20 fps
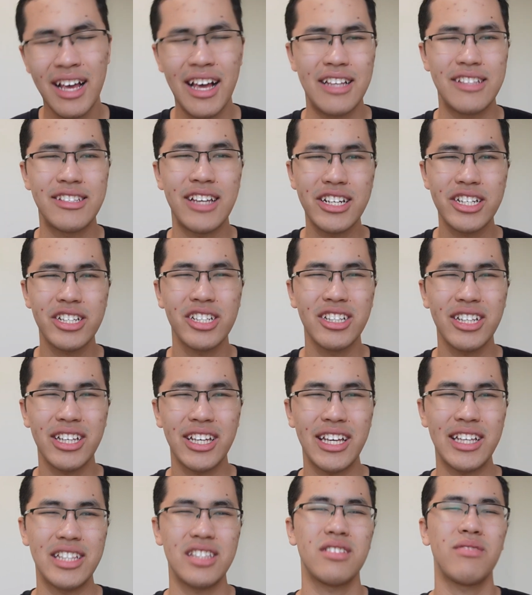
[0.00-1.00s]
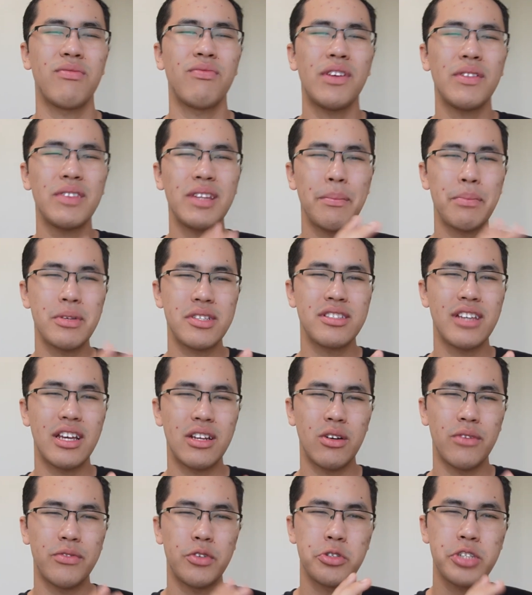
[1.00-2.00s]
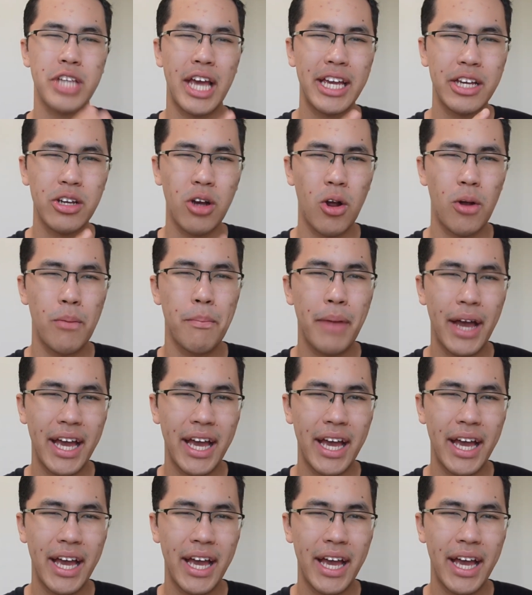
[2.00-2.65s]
Essentially, it's 50% of your take-home